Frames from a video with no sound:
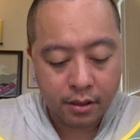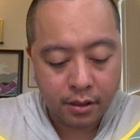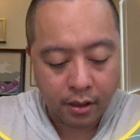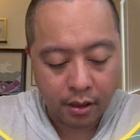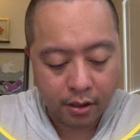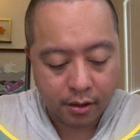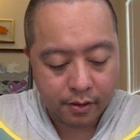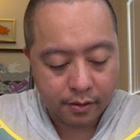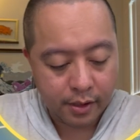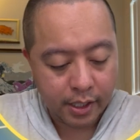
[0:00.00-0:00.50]

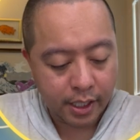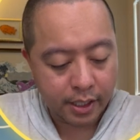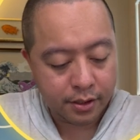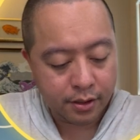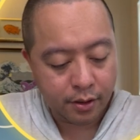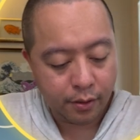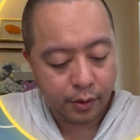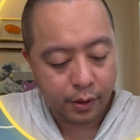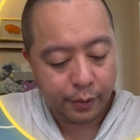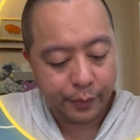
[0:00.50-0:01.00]
Alright, so
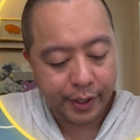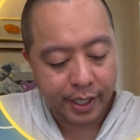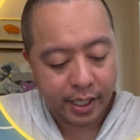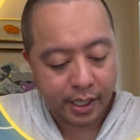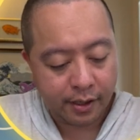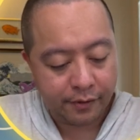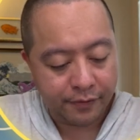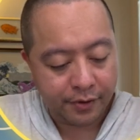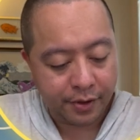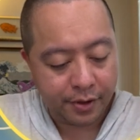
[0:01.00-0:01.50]
what do we
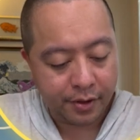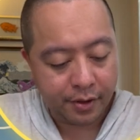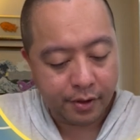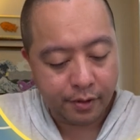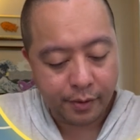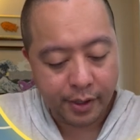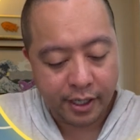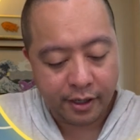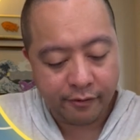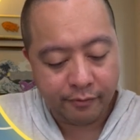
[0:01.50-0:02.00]
have here?
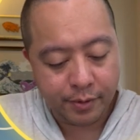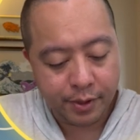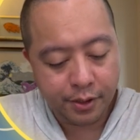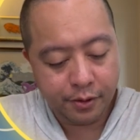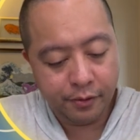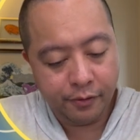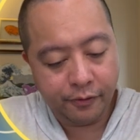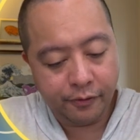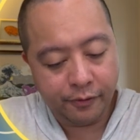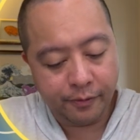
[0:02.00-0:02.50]
We have
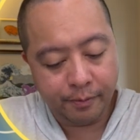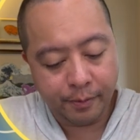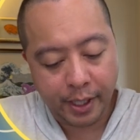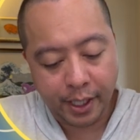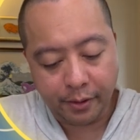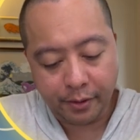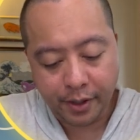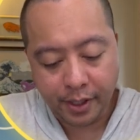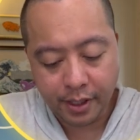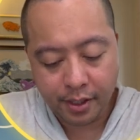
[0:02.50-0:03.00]
Bidoof and
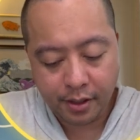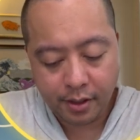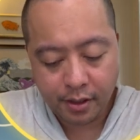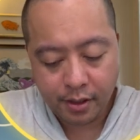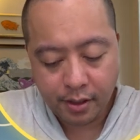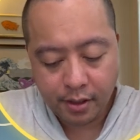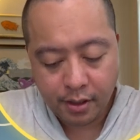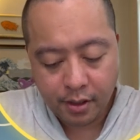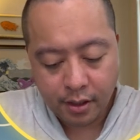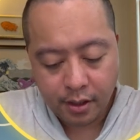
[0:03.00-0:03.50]
Palkia.
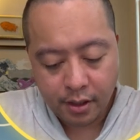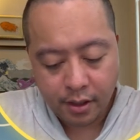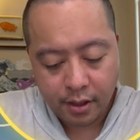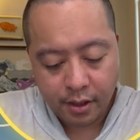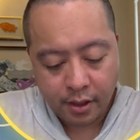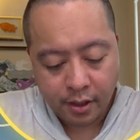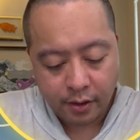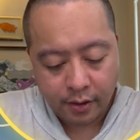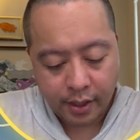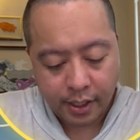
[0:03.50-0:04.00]

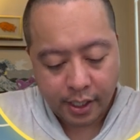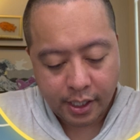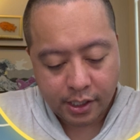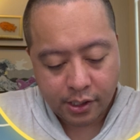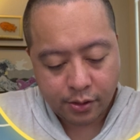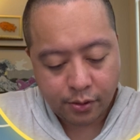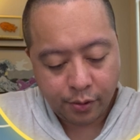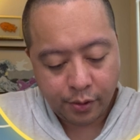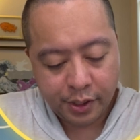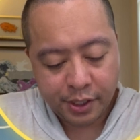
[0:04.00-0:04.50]
Got
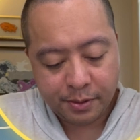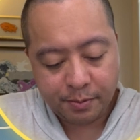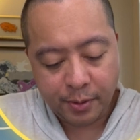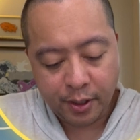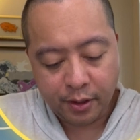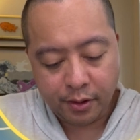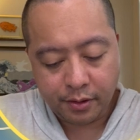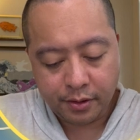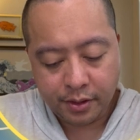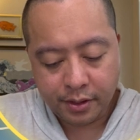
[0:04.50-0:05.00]
Choice
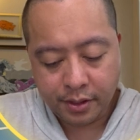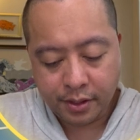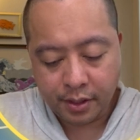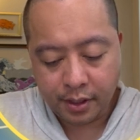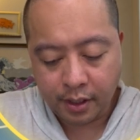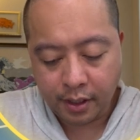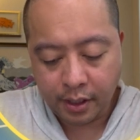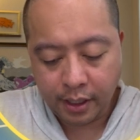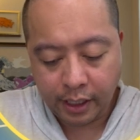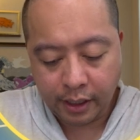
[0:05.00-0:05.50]
Belt,
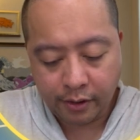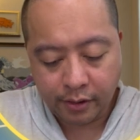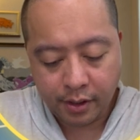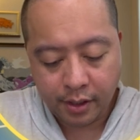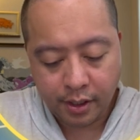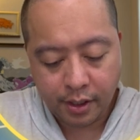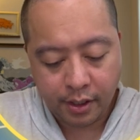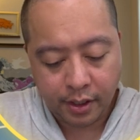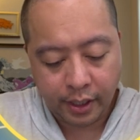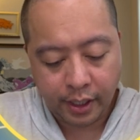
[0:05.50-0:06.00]

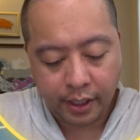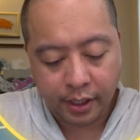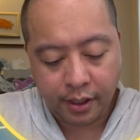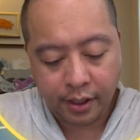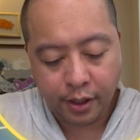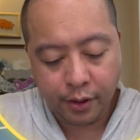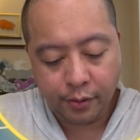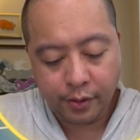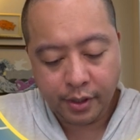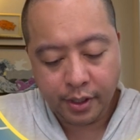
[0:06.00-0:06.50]
Klara, Lake
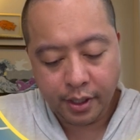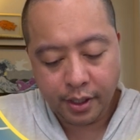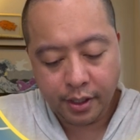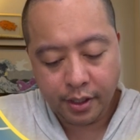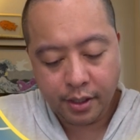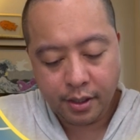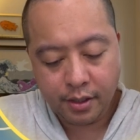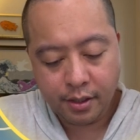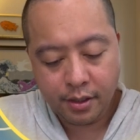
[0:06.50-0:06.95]
Acuity.